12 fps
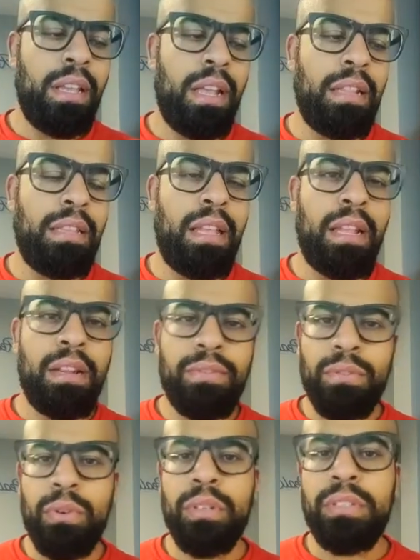and then,
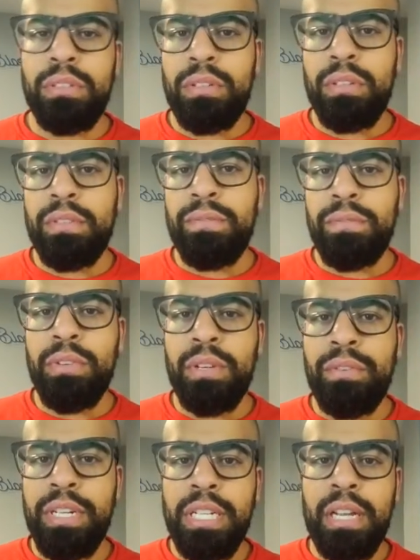of course, you can
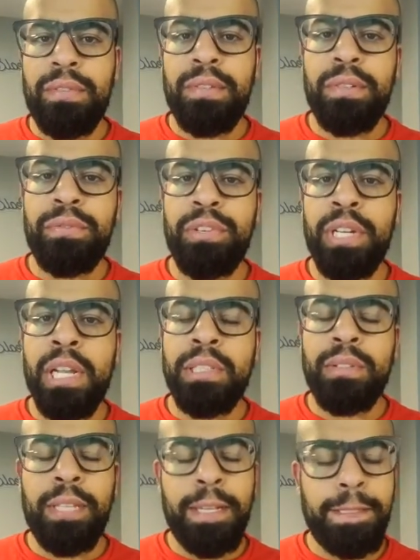reach out for a free
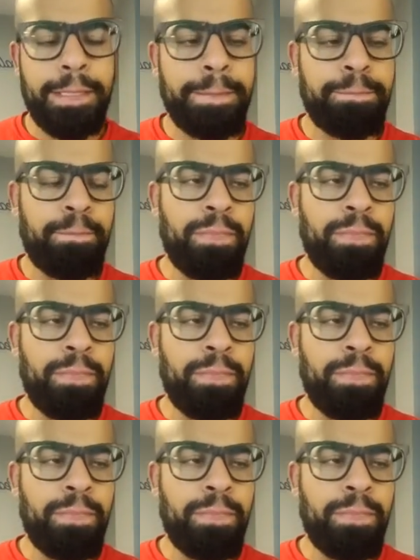consultation.